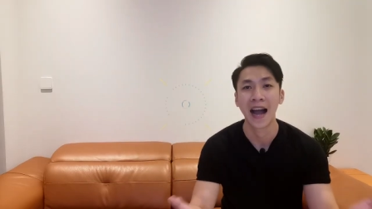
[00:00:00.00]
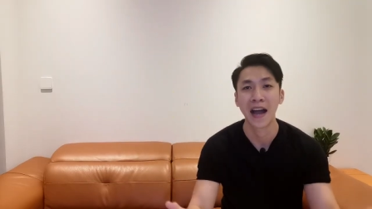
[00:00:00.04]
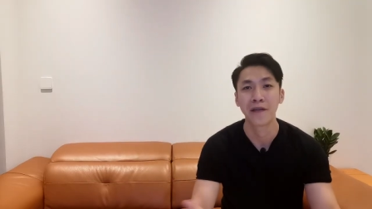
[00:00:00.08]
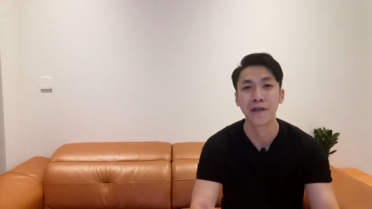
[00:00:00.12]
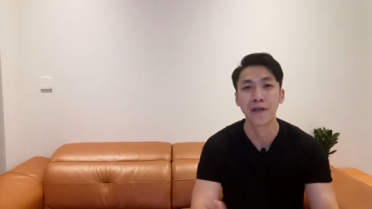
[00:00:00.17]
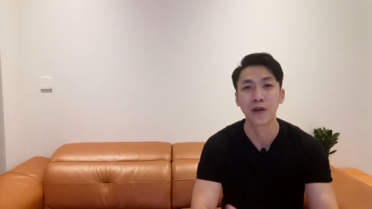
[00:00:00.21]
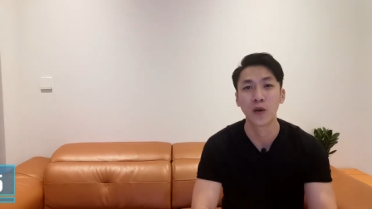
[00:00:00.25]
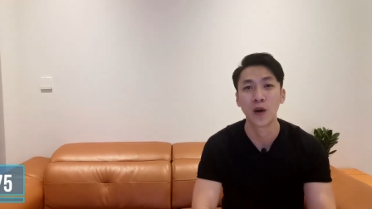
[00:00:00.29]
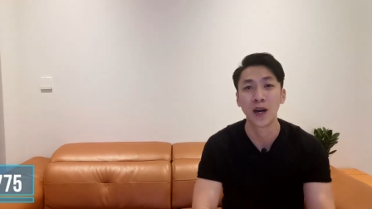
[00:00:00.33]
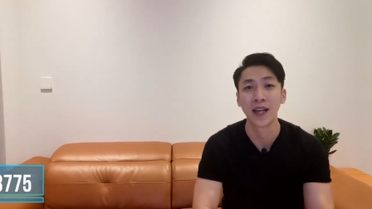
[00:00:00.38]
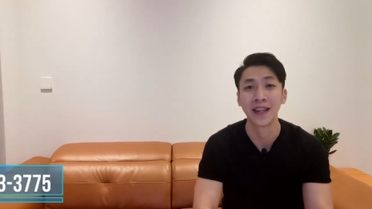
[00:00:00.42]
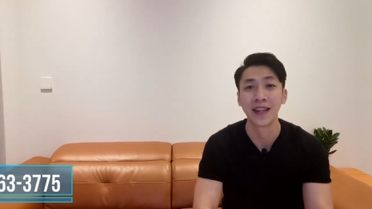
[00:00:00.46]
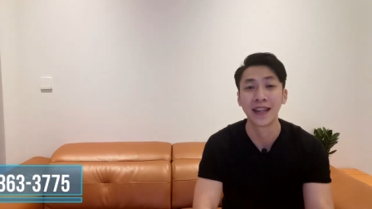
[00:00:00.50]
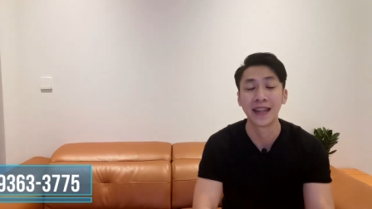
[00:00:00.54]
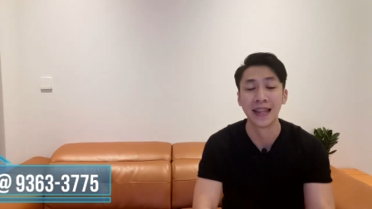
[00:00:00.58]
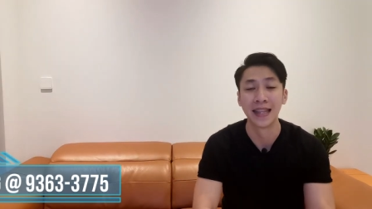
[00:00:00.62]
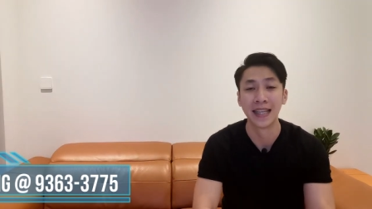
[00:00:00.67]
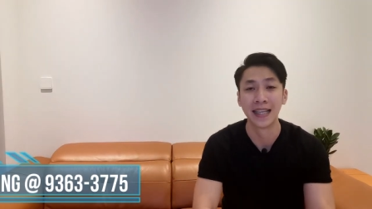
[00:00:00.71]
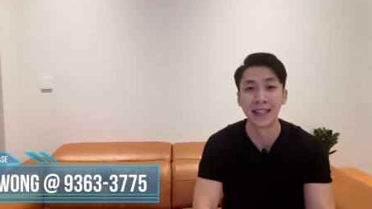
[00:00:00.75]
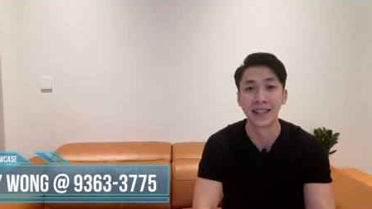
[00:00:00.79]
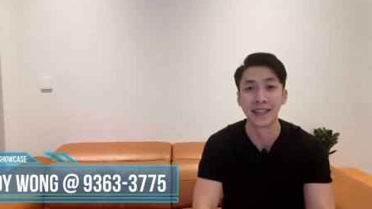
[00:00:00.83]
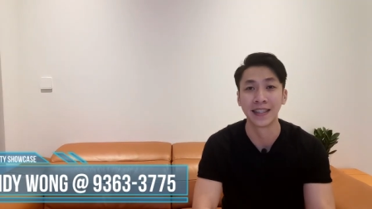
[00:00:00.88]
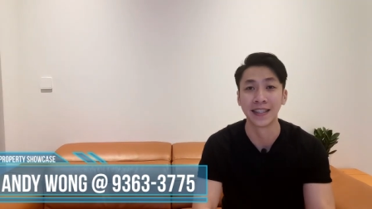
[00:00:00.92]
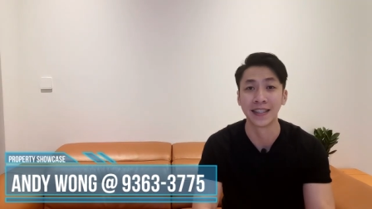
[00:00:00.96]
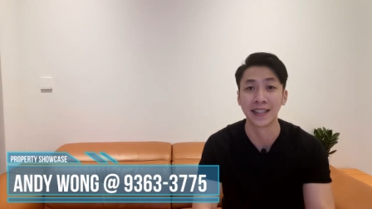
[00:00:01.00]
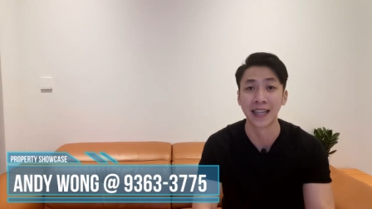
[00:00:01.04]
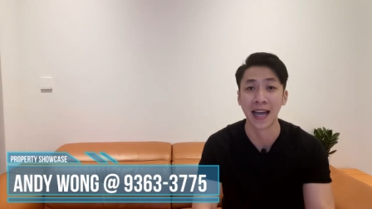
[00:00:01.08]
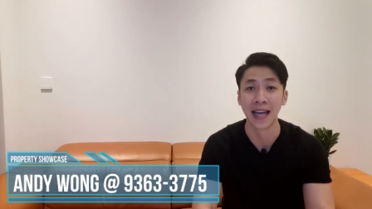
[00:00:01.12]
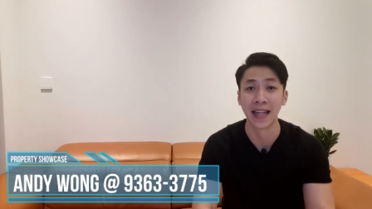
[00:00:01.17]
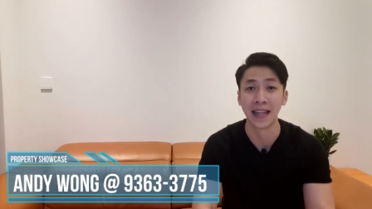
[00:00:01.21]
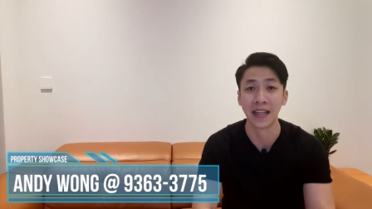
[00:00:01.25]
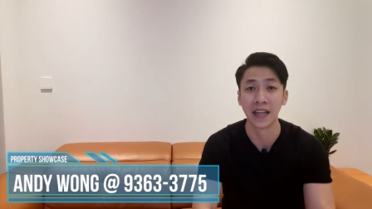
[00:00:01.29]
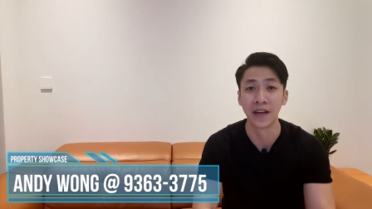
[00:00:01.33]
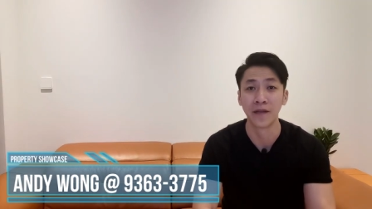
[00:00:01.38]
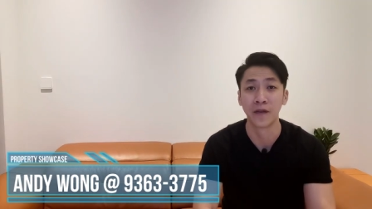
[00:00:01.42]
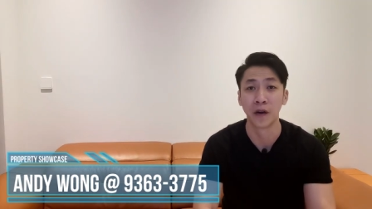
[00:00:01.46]
Hi everyone, this is
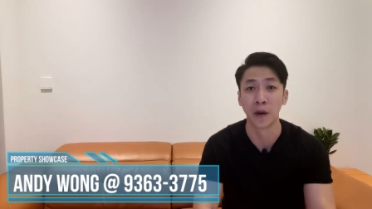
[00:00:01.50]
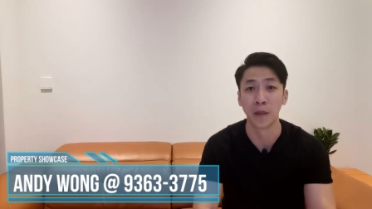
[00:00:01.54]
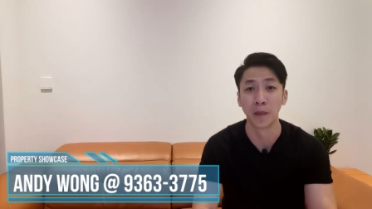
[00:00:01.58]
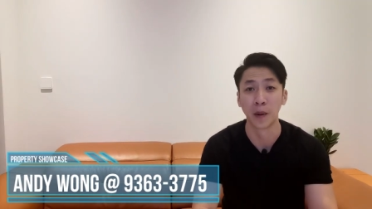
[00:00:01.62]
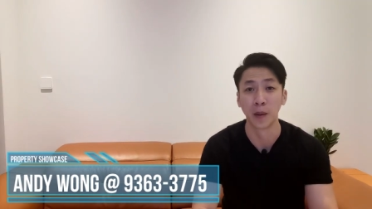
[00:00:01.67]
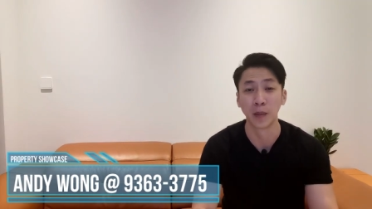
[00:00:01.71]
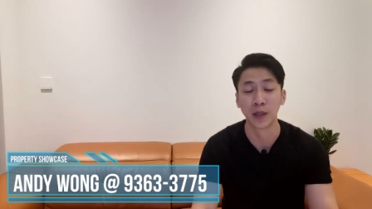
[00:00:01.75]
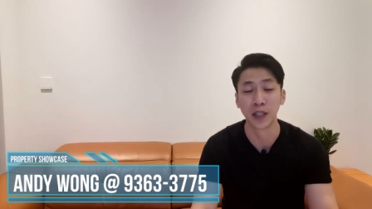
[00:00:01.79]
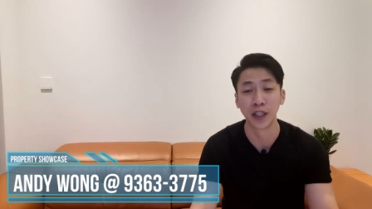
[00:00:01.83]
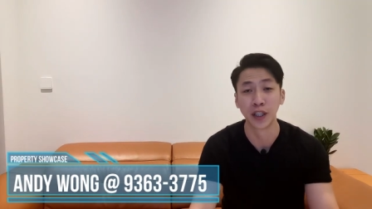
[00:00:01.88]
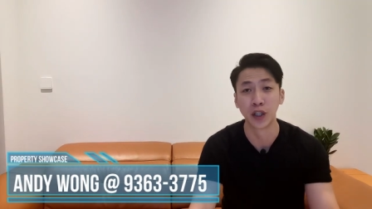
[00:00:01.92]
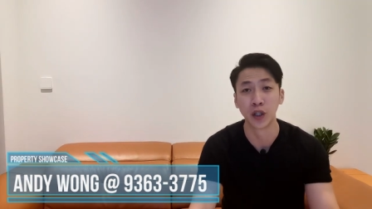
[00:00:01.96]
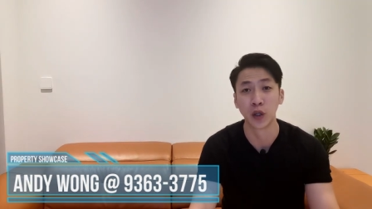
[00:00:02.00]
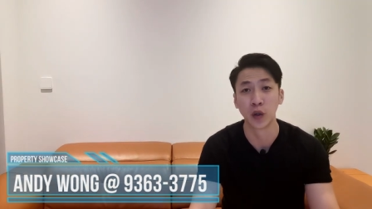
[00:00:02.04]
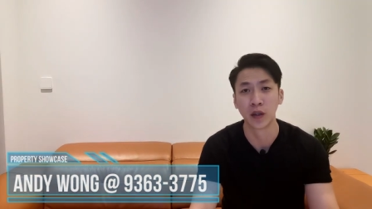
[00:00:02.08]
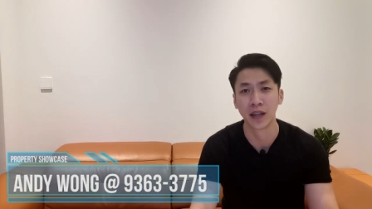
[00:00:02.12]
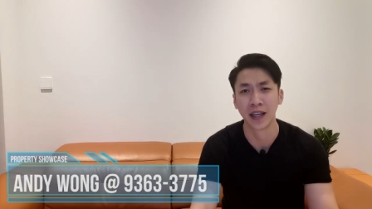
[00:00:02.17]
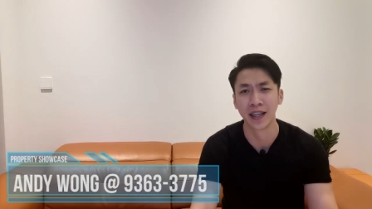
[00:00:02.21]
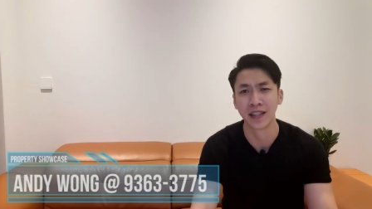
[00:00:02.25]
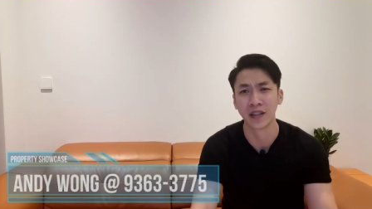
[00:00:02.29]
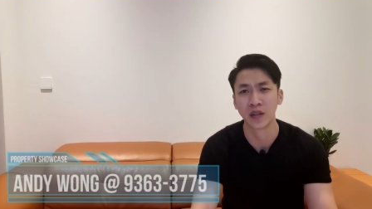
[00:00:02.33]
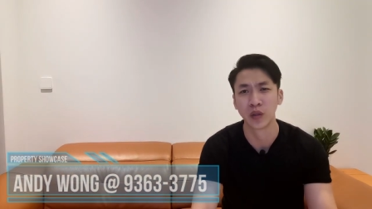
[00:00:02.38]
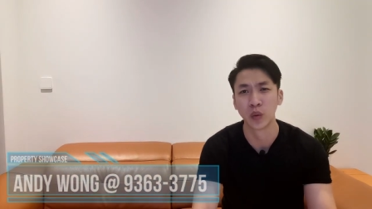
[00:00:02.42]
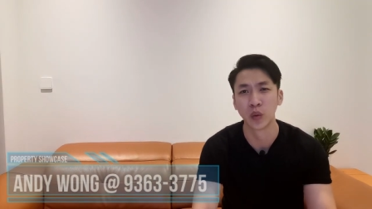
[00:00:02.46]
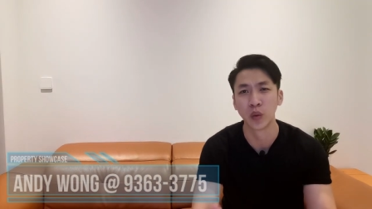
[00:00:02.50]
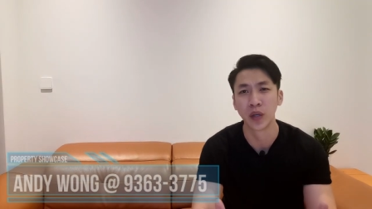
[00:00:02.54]
Andy from Property Showcase.